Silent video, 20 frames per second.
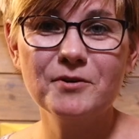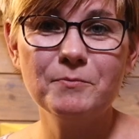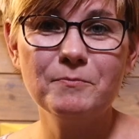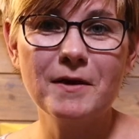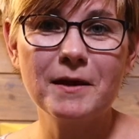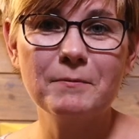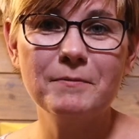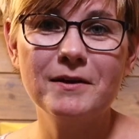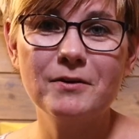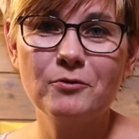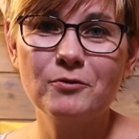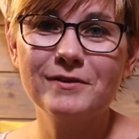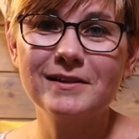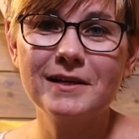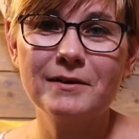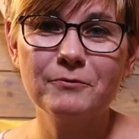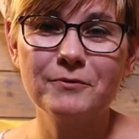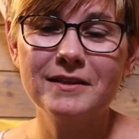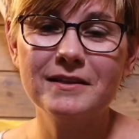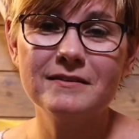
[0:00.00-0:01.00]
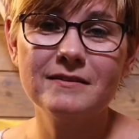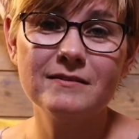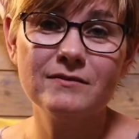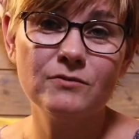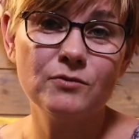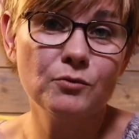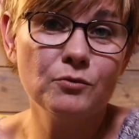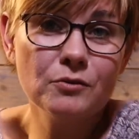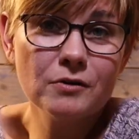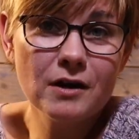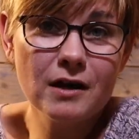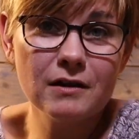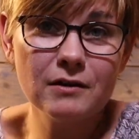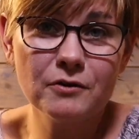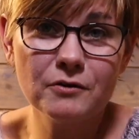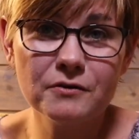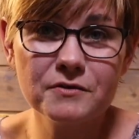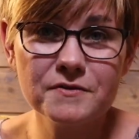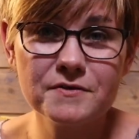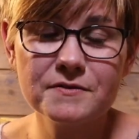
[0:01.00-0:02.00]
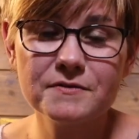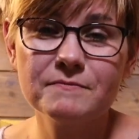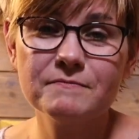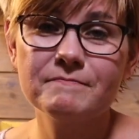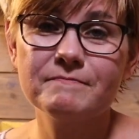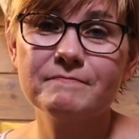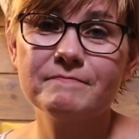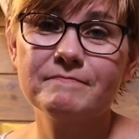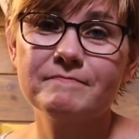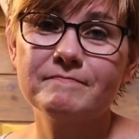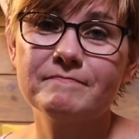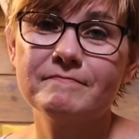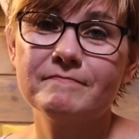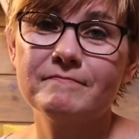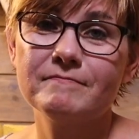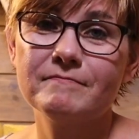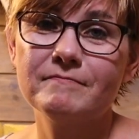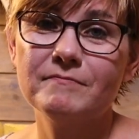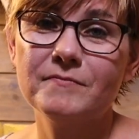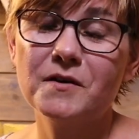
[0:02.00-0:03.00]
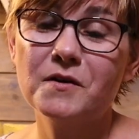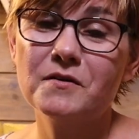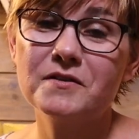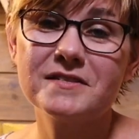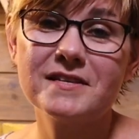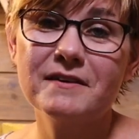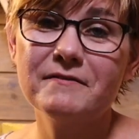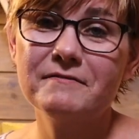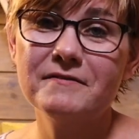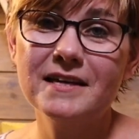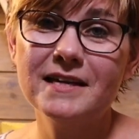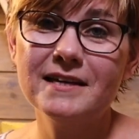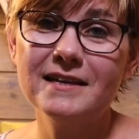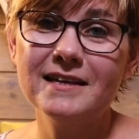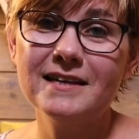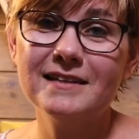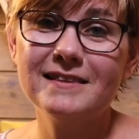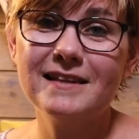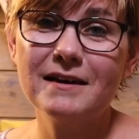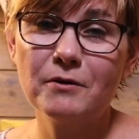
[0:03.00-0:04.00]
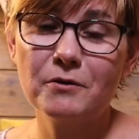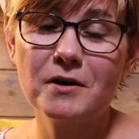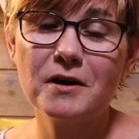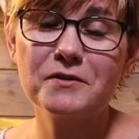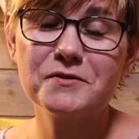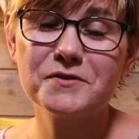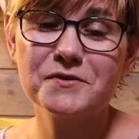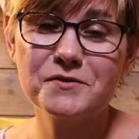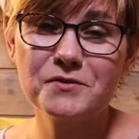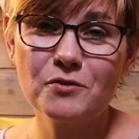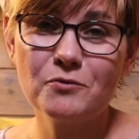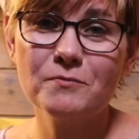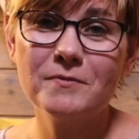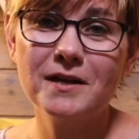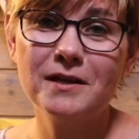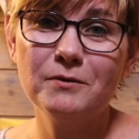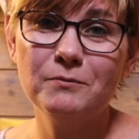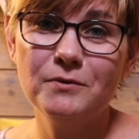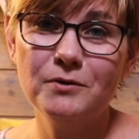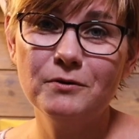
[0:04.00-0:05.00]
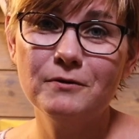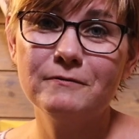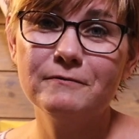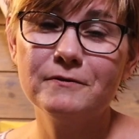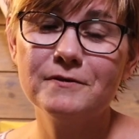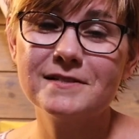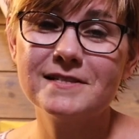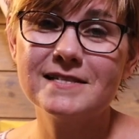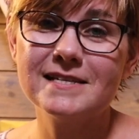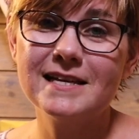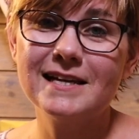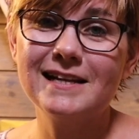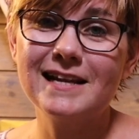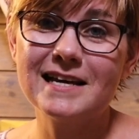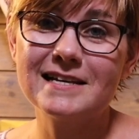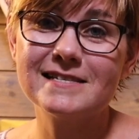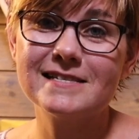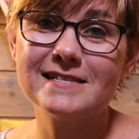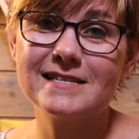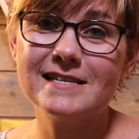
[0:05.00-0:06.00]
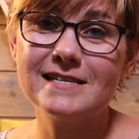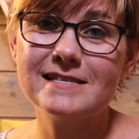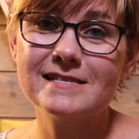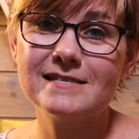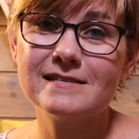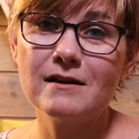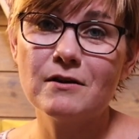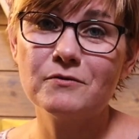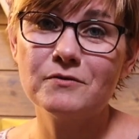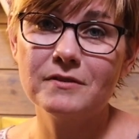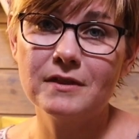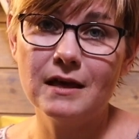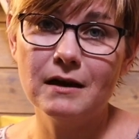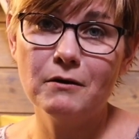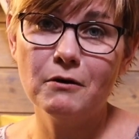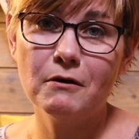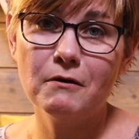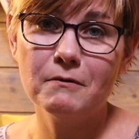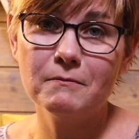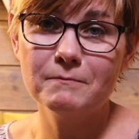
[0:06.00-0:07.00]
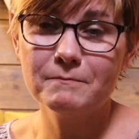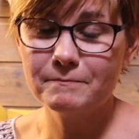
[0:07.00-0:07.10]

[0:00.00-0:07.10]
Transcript: but maybe only with 2 colors, because I think there are so many beautiful sea glass tees out there.